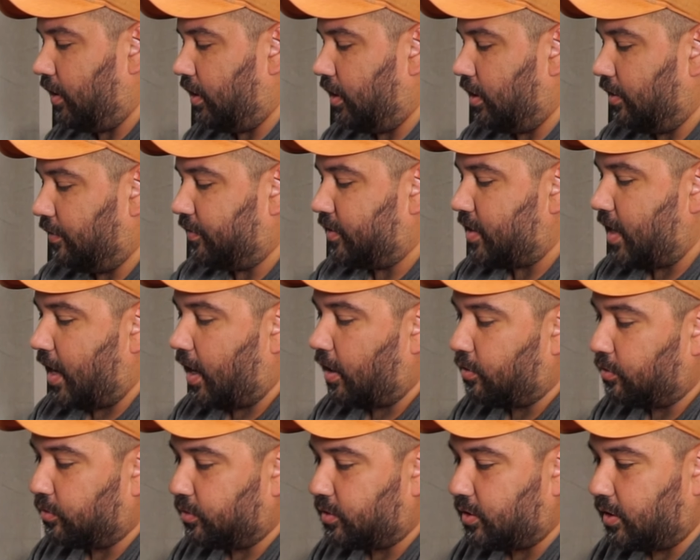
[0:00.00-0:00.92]
enough
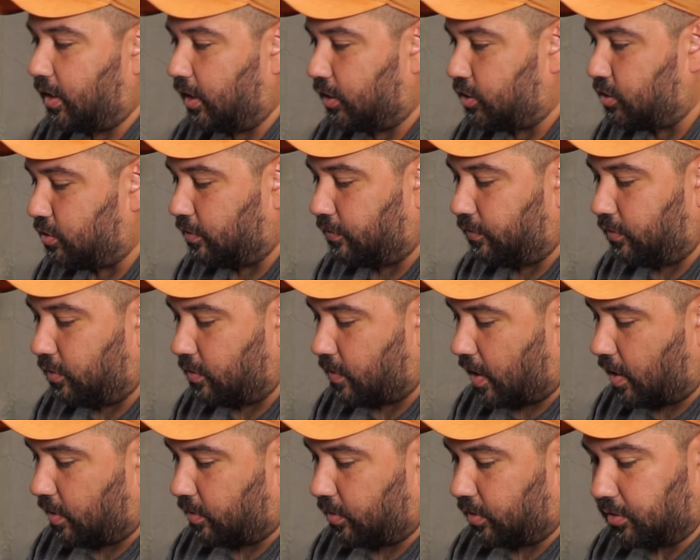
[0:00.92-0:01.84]
tackle to get you a few
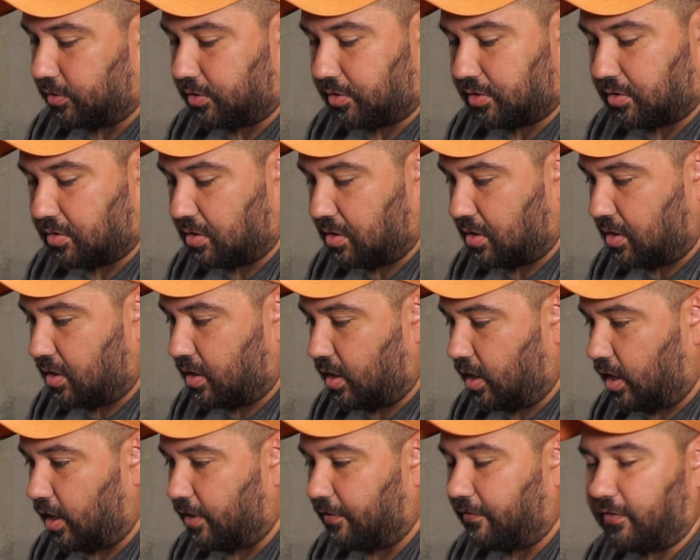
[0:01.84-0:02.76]
hours
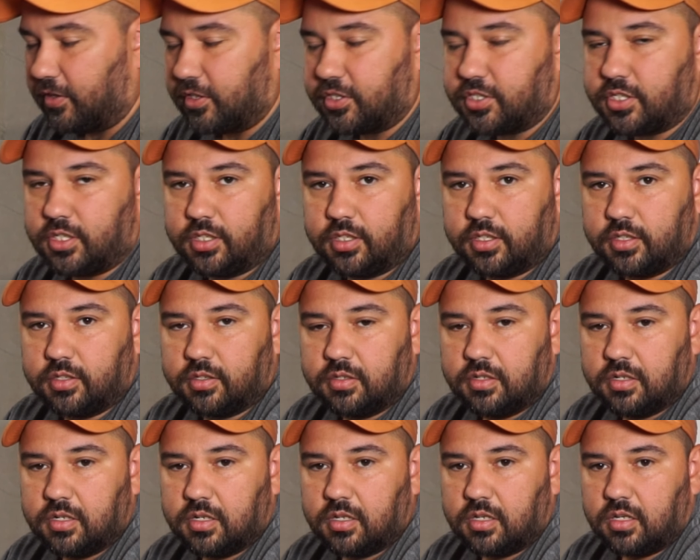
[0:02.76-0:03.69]
of fishing.